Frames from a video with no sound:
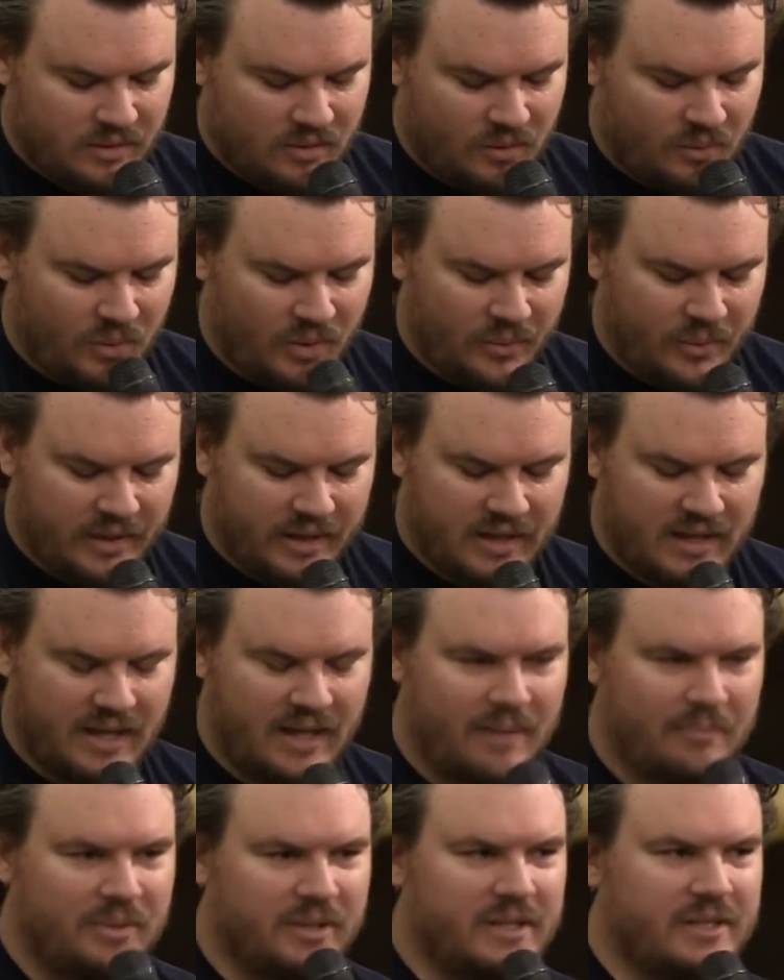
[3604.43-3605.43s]
What we
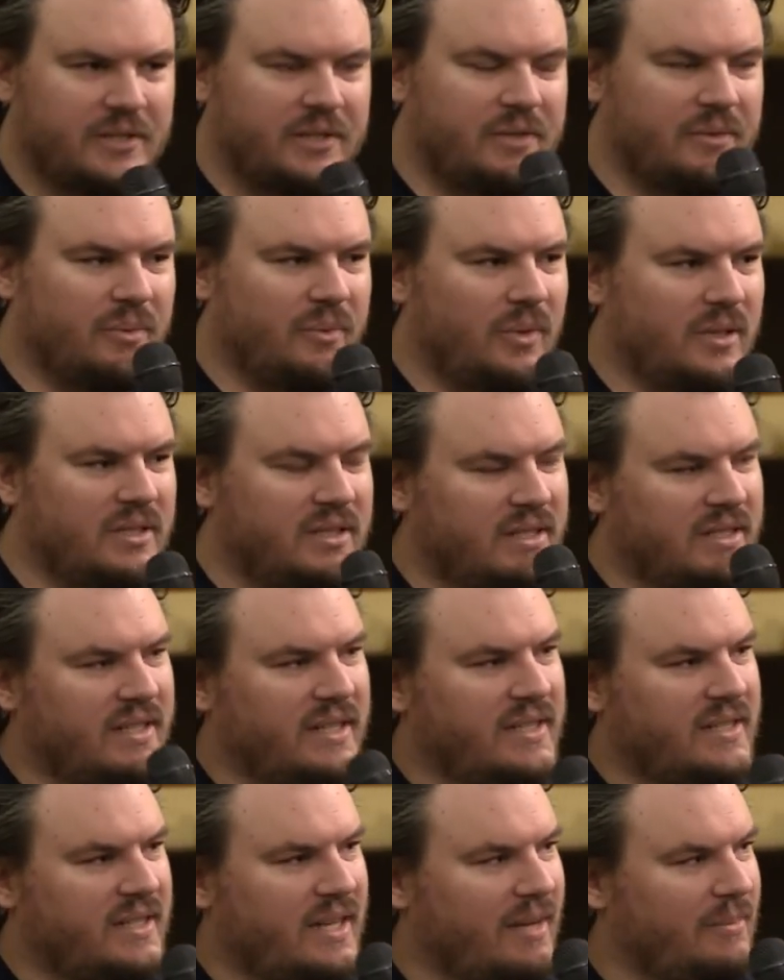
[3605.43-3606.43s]
accomplished was the
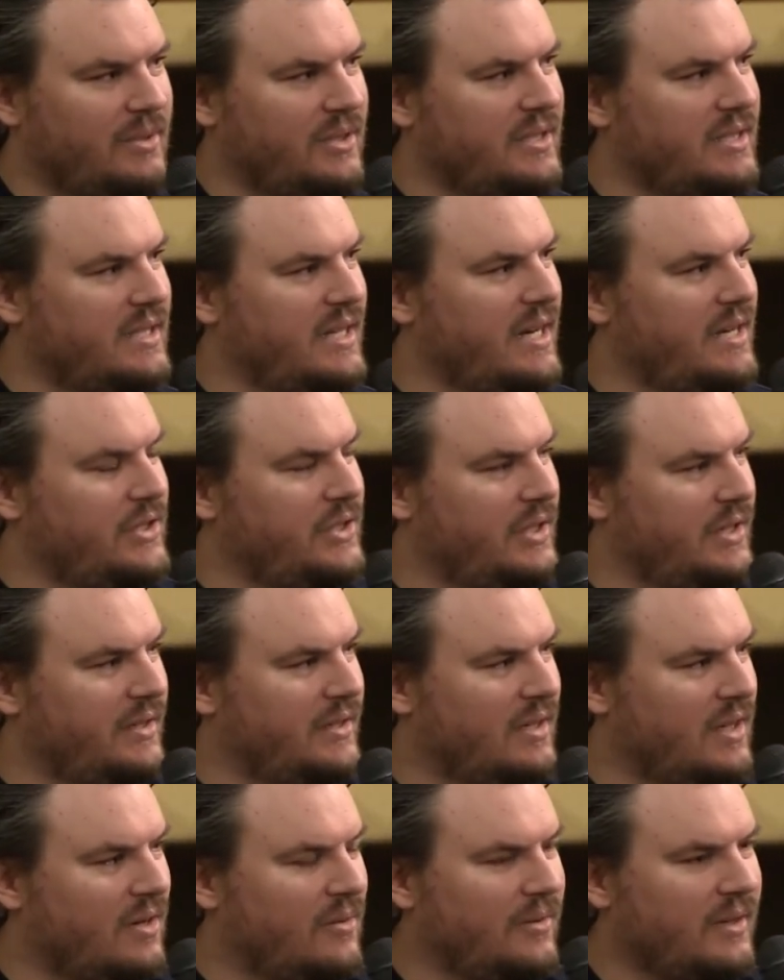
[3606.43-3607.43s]

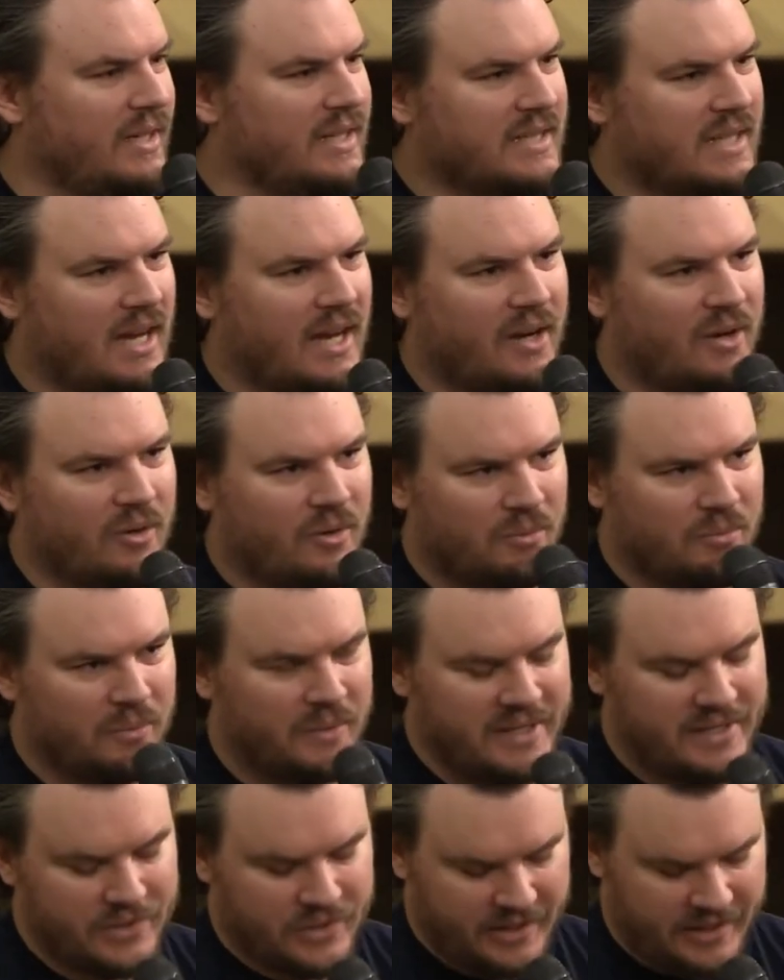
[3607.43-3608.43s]
destabilization of an entire
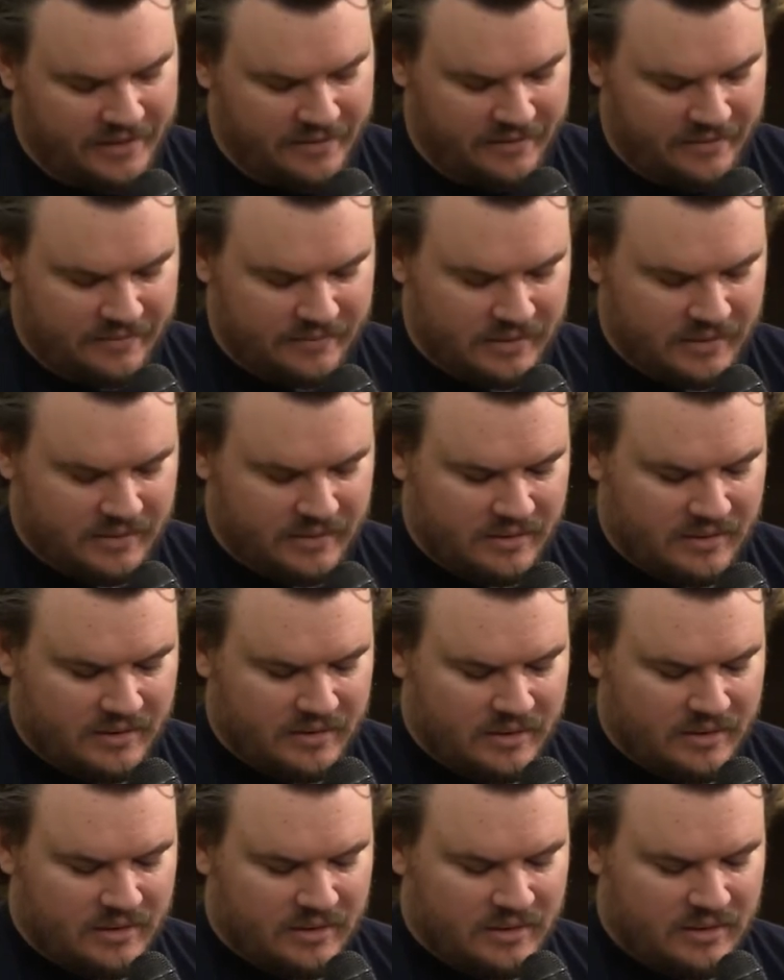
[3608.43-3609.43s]
region
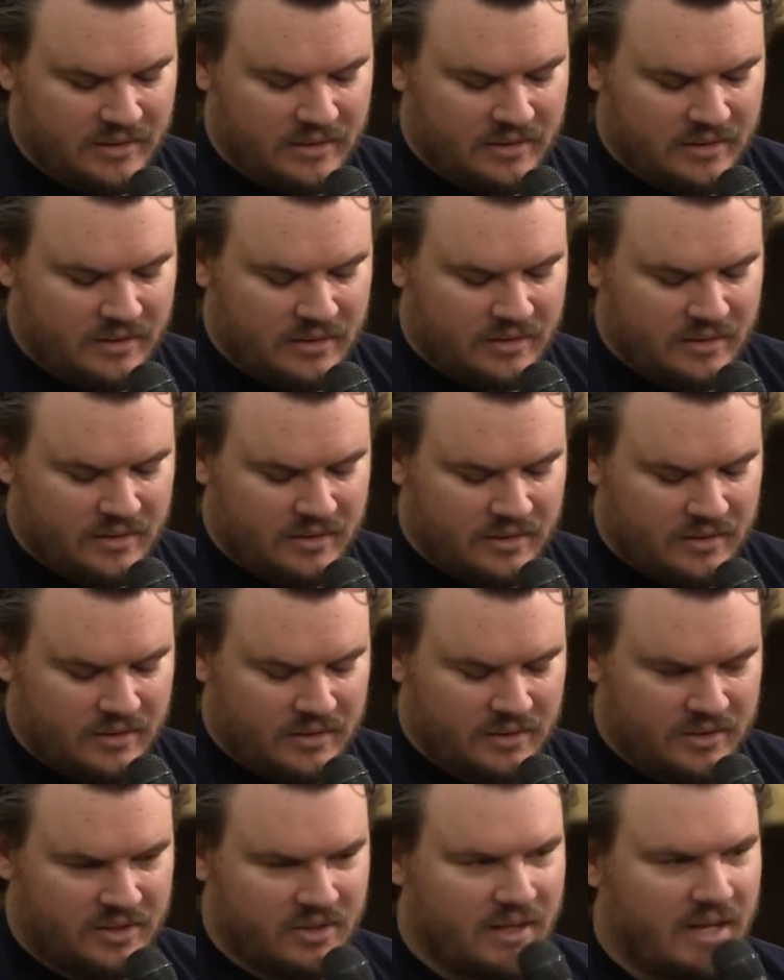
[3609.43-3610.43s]

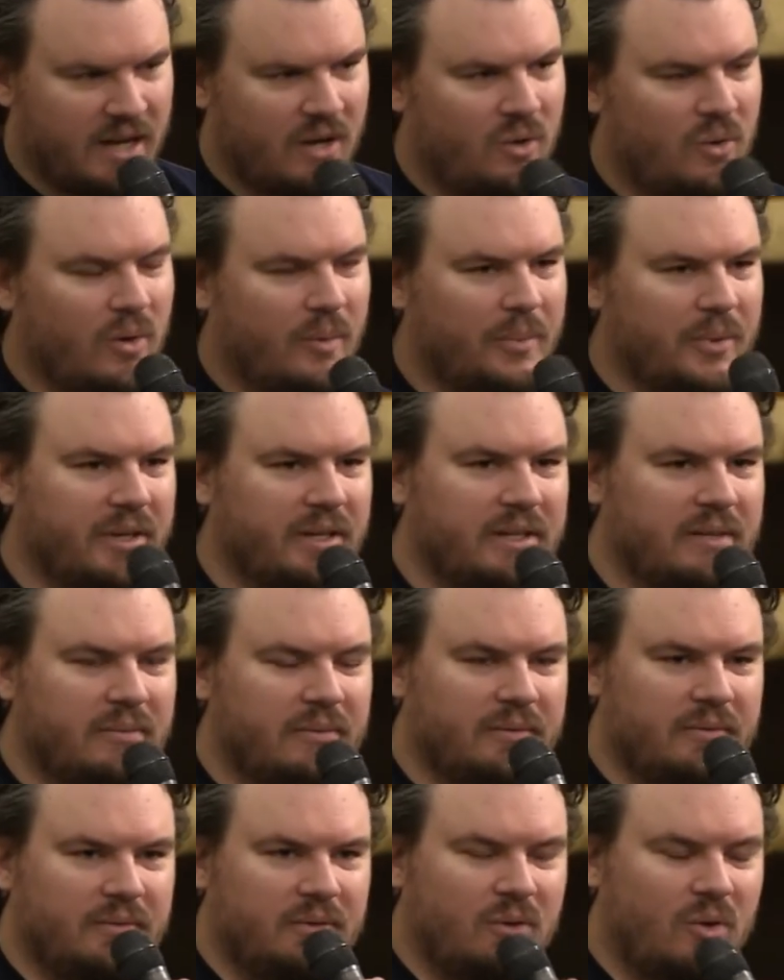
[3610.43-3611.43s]
so that
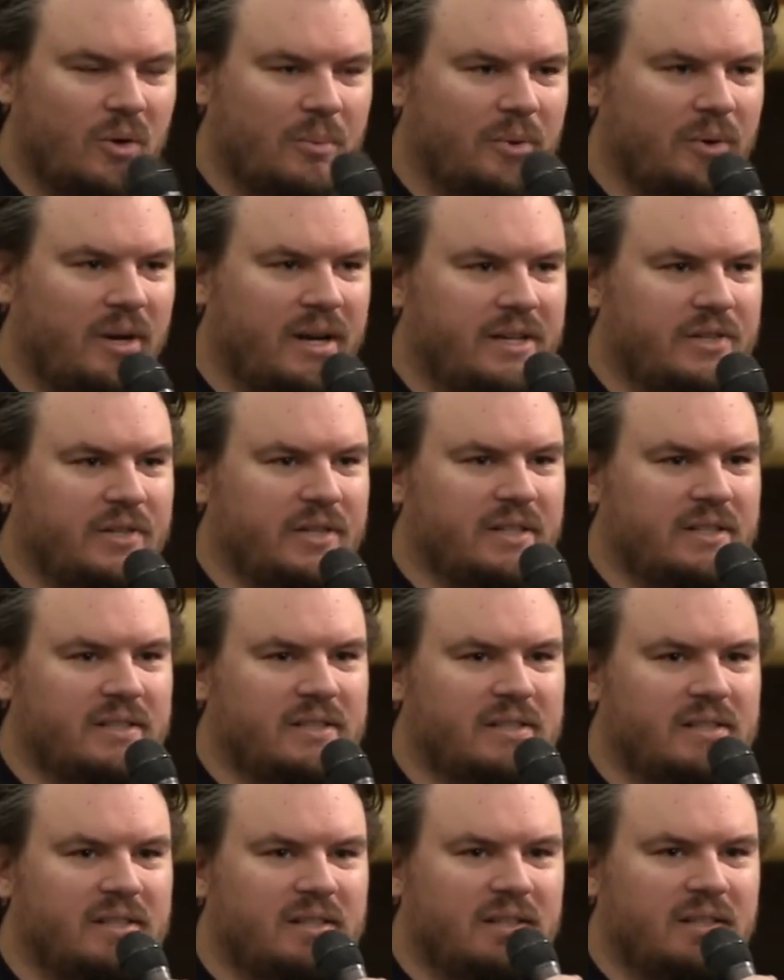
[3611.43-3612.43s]

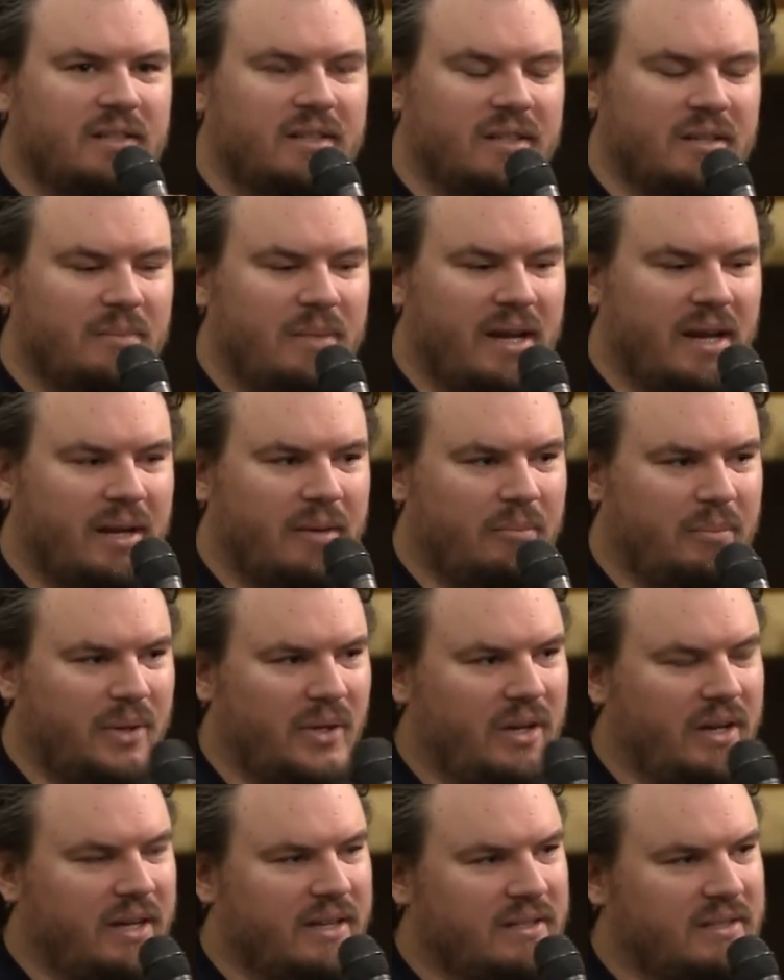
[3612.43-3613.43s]
corporations could make
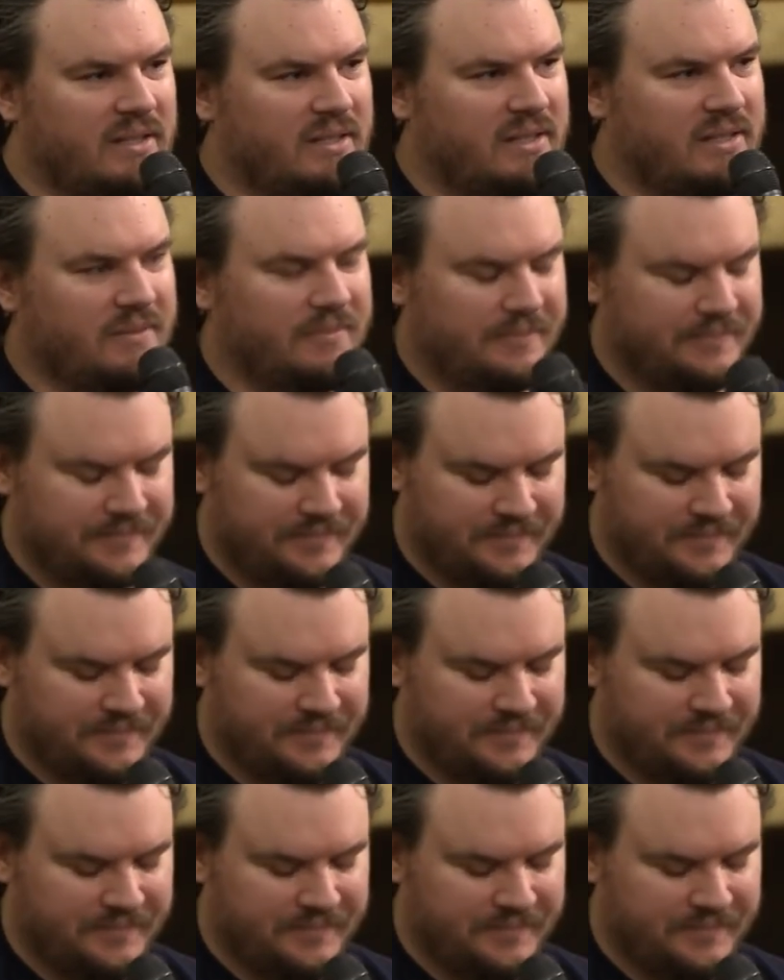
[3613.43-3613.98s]
billions.